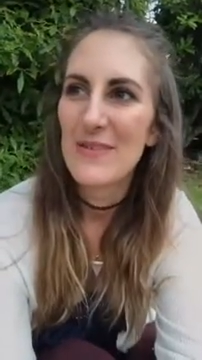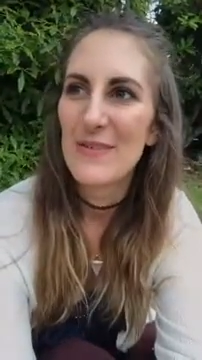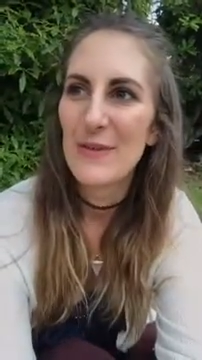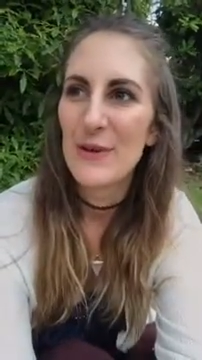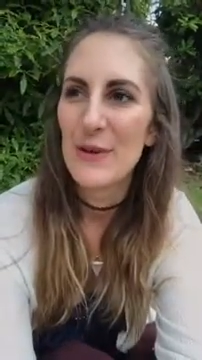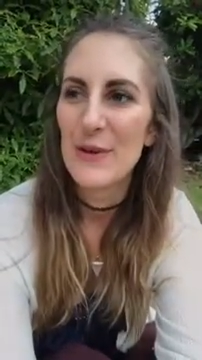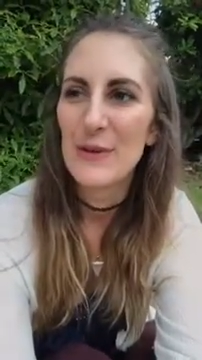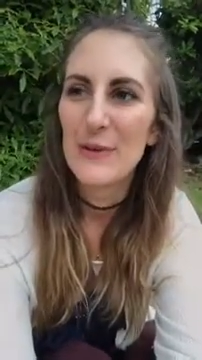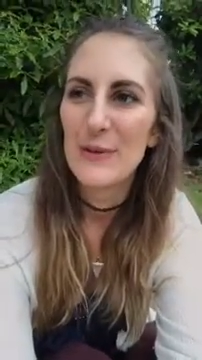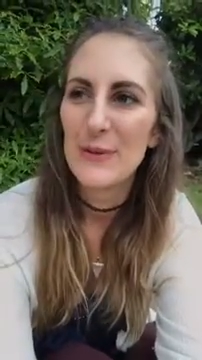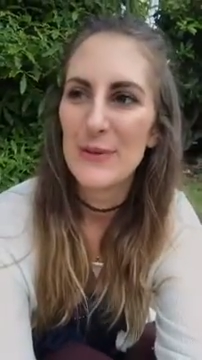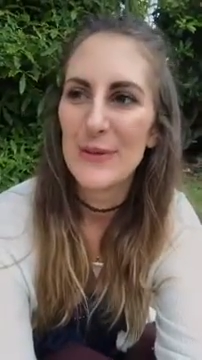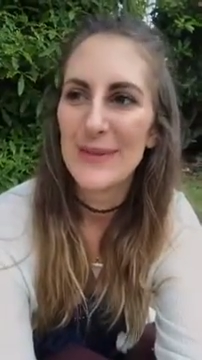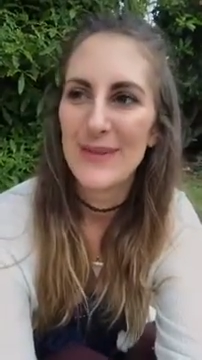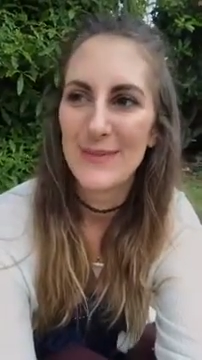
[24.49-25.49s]

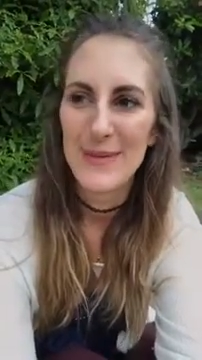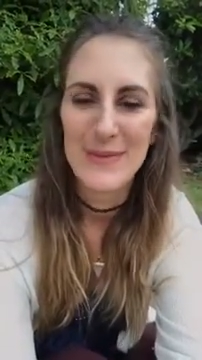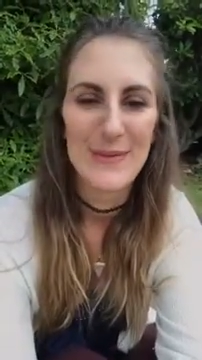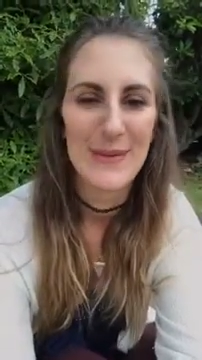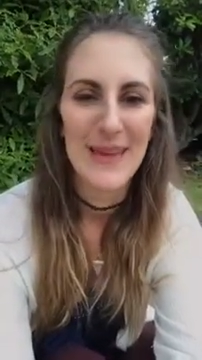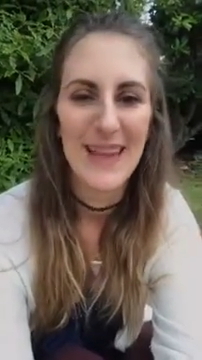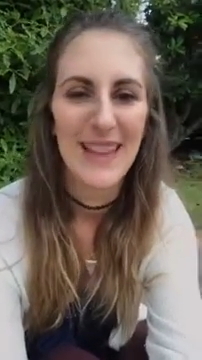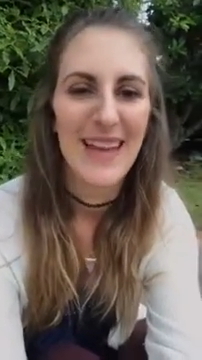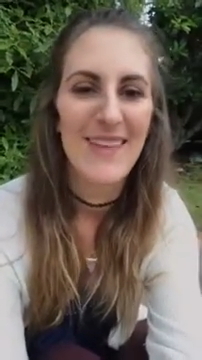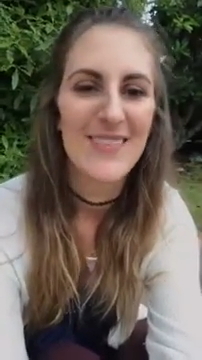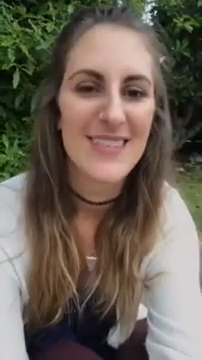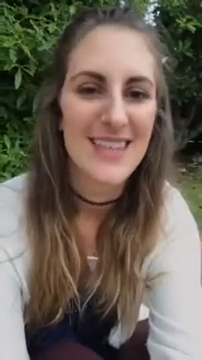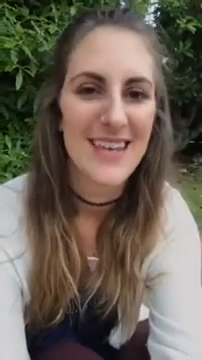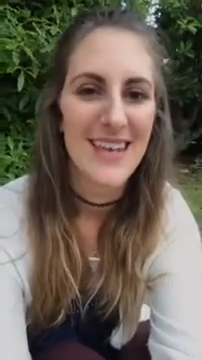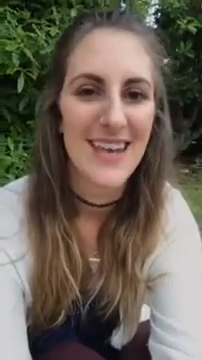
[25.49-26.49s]
few people that
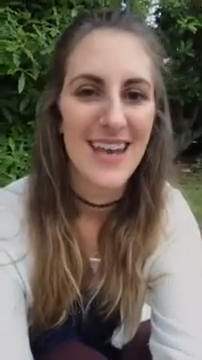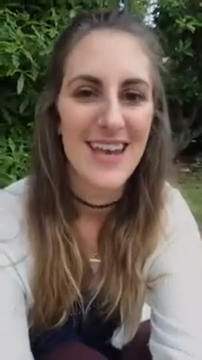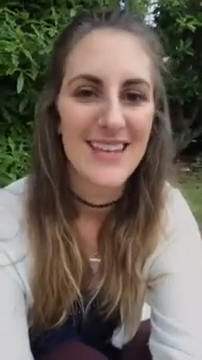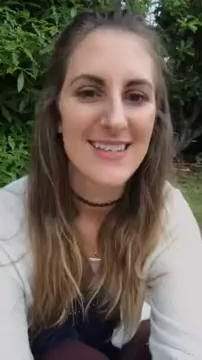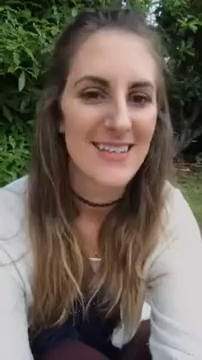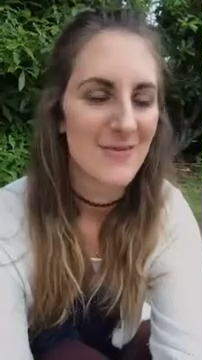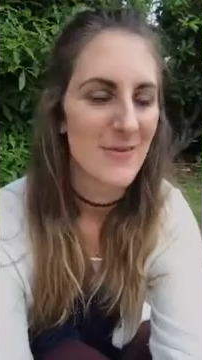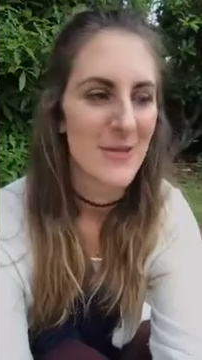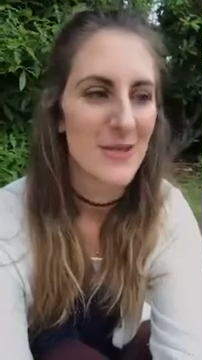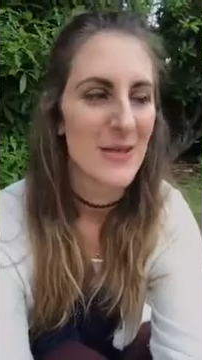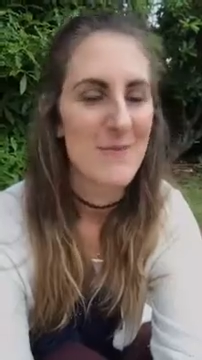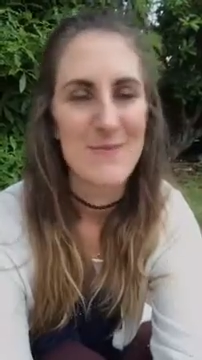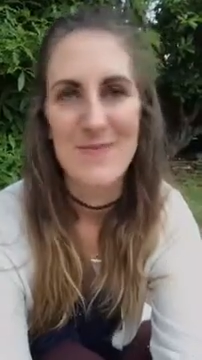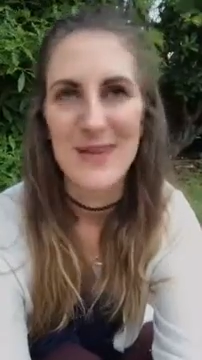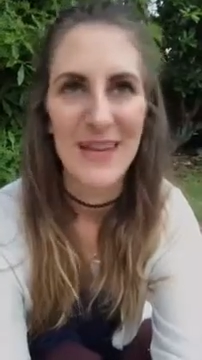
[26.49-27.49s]
love Sundays, and I'm also
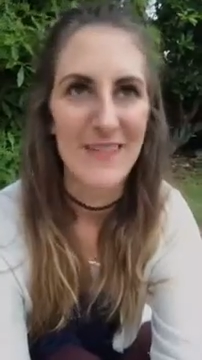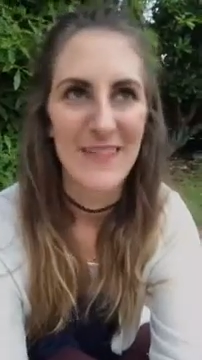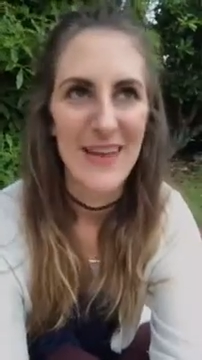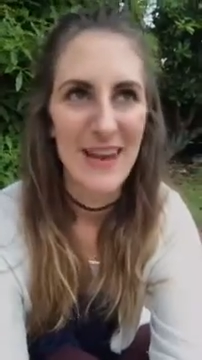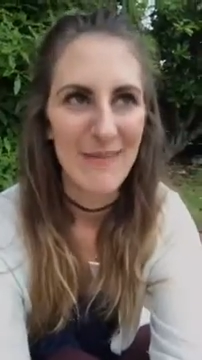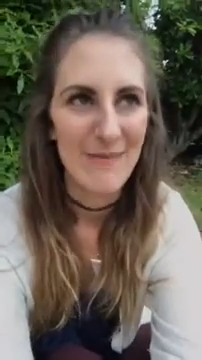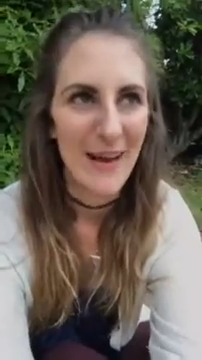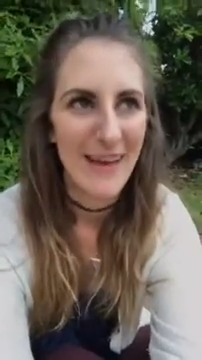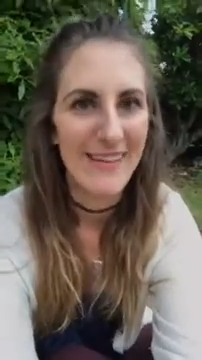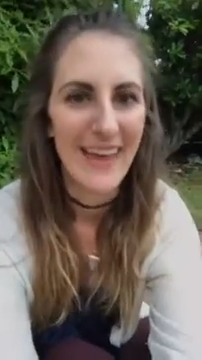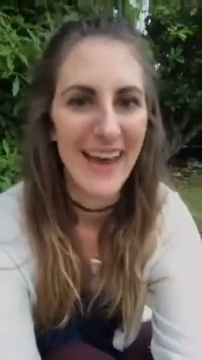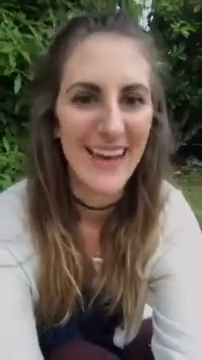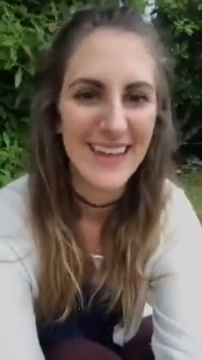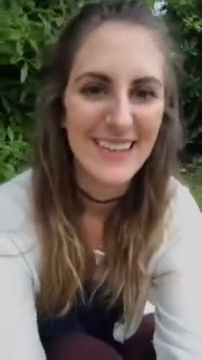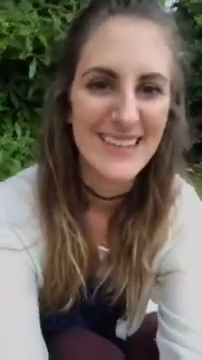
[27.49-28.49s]
a big fan of
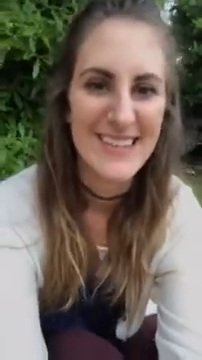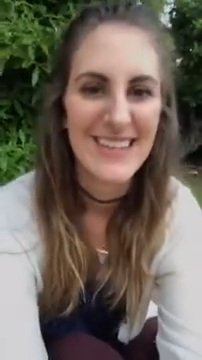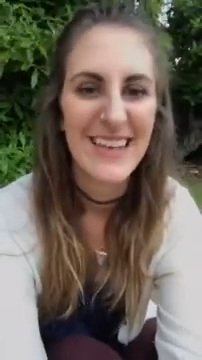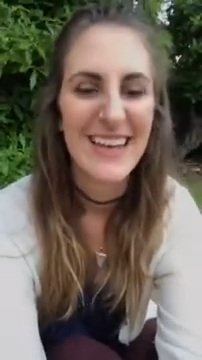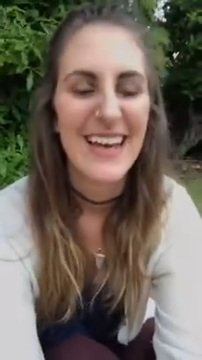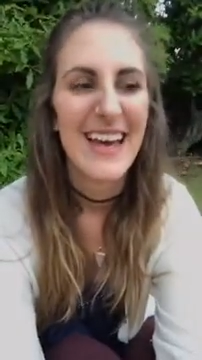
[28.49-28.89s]
Mondays.